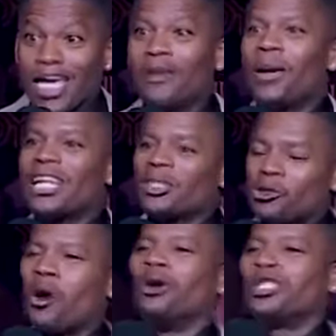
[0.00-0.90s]
Can't nobody
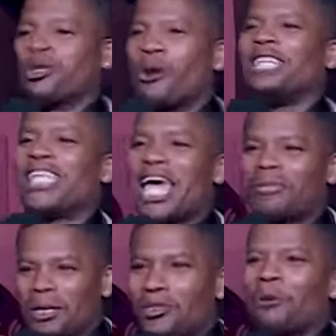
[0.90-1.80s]
control this crazy
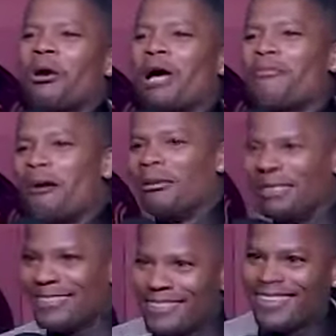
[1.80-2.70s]
ass but your
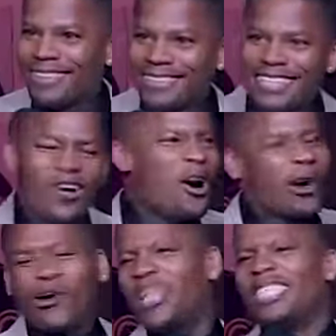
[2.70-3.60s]
grandmama. You
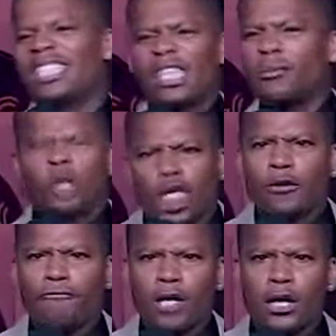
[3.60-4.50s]
going crazy at the table.
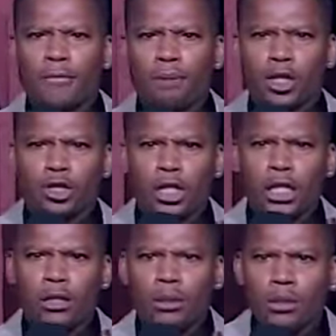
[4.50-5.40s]
Shut the fuck up, Booker
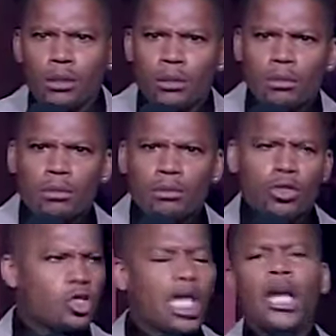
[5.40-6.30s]
T.
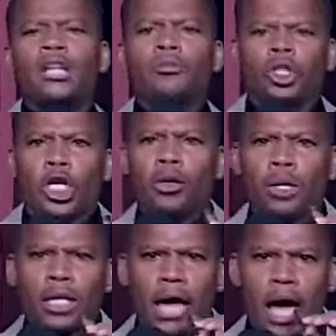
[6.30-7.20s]
You scaring them
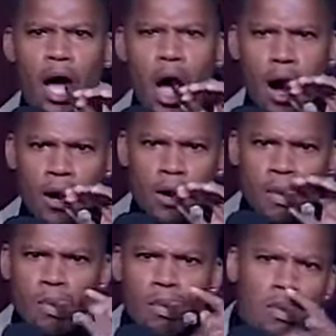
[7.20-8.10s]
children now.
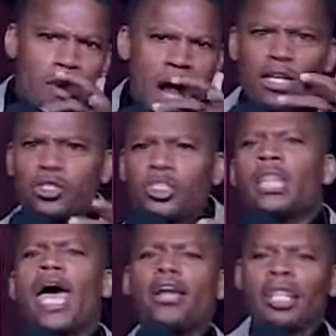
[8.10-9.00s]
And now
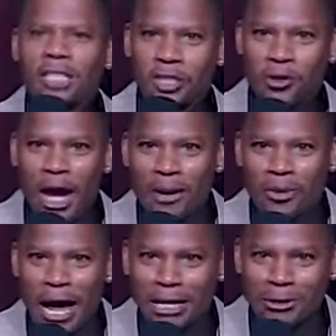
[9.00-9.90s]
sit down and eat your graham
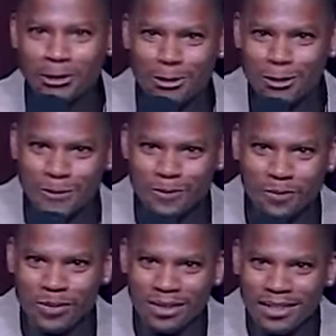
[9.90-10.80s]
crackers.
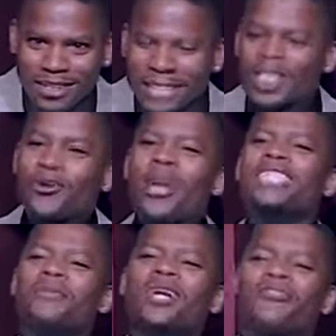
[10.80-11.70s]
Cause
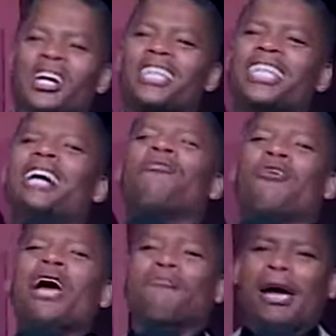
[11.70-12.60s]
crazy motherfuckers
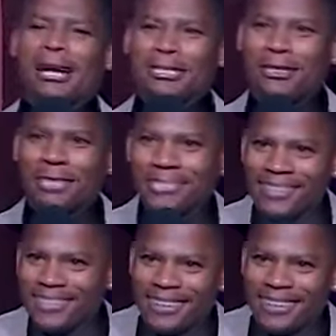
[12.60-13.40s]
love graham crackers, don't they?